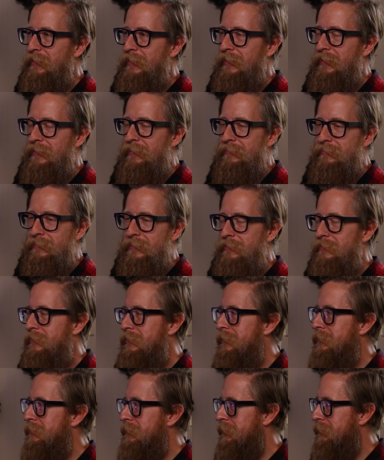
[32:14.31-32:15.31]
and then
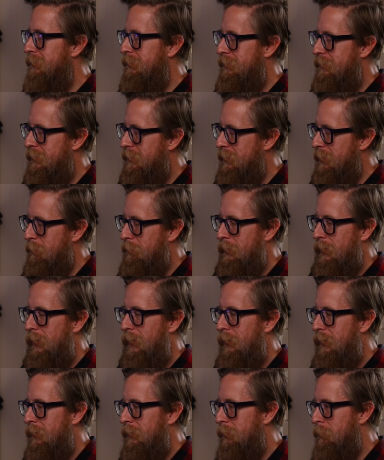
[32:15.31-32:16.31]
sends it to some
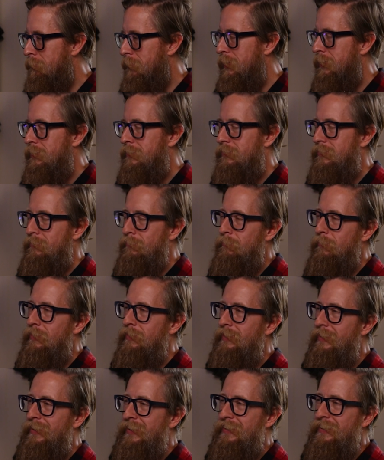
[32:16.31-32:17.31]
guy to mix and
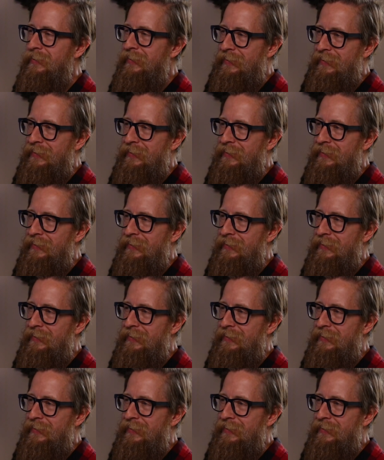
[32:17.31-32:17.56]
whatnot.